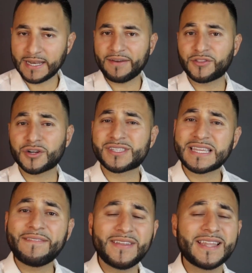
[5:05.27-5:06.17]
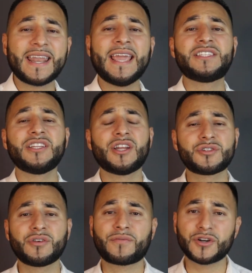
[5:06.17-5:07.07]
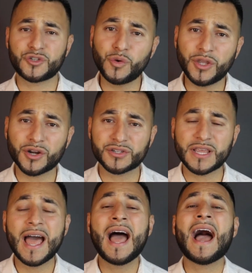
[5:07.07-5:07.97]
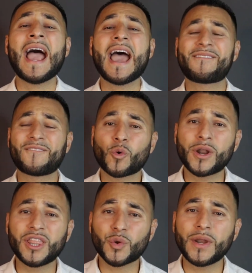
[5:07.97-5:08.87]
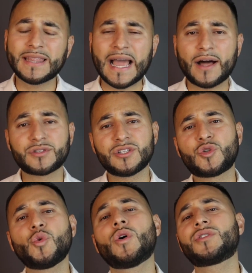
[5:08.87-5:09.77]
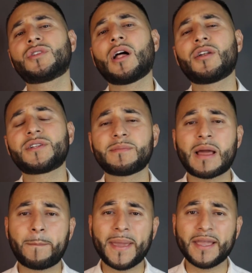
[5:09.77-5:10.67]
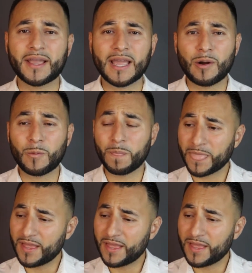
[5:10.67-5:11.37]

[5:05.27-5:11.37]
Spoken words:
And after saving that $1,800 for 2 years, I had $43,200 in my bank account.